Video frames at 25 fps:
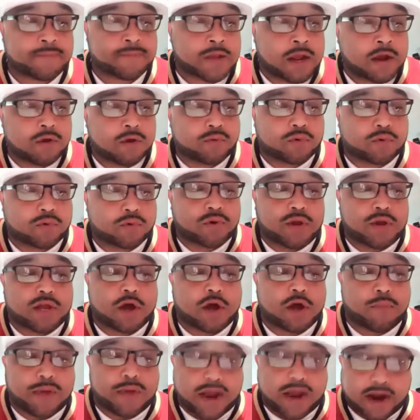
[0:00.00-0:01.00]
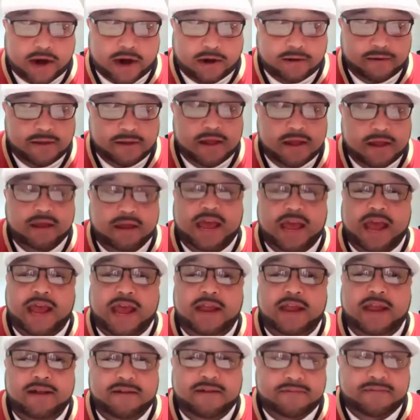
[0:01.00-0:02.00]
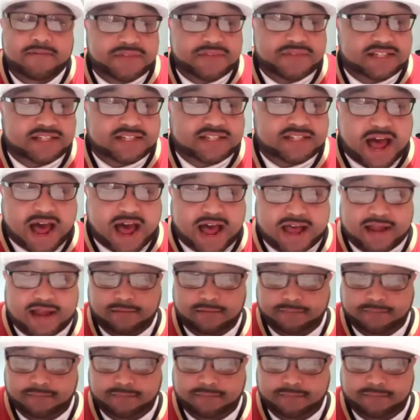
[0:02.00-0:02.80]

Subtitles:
Rudy Gobert. Okay, this guy